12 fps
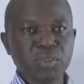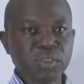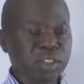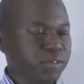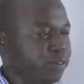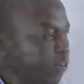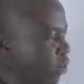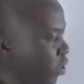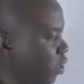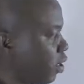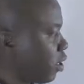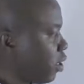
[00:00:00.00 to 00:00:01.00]
to give
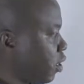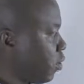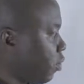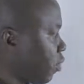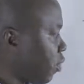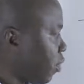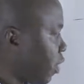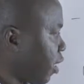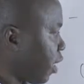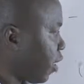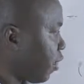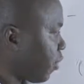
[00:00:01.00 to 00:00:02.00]
forth to
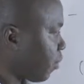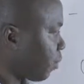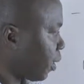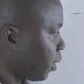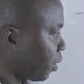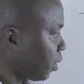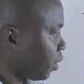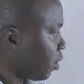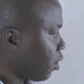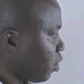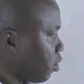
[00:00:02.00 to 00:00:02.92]
their offsprings.